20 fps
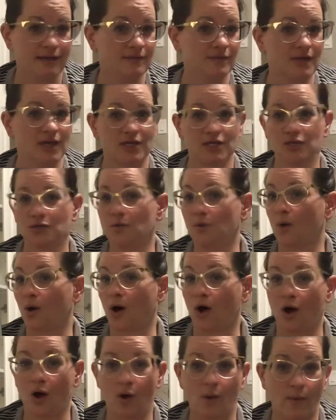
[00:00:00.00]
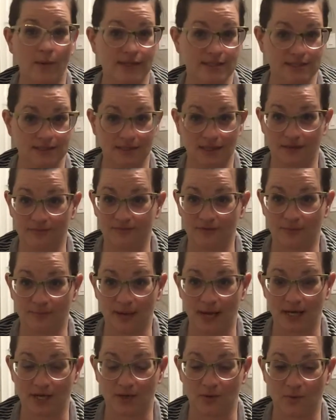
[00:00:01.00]
that you will always love no
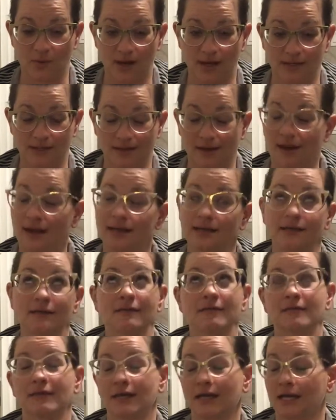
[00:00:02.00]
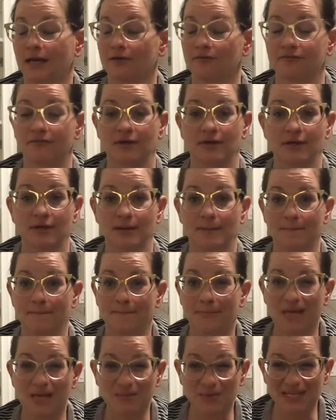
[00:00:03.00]
matter what? I can think of
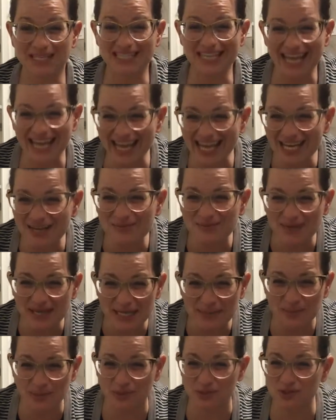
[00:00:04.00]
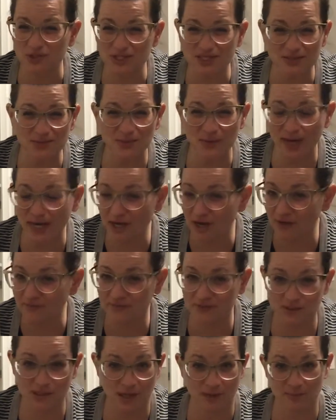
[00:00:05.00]
maybe 10 people just right off
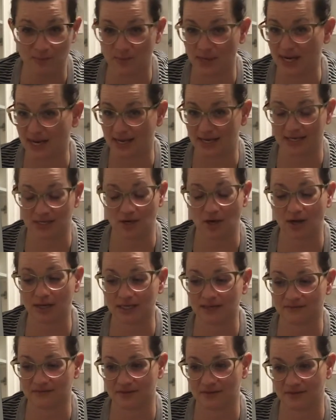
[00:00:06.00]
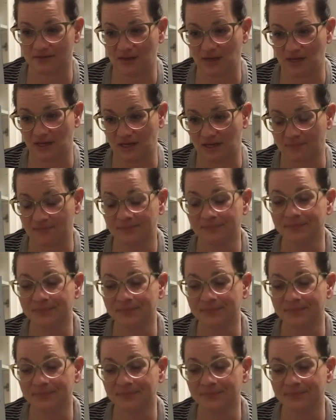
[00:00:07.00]
the top of my head, not even thinking.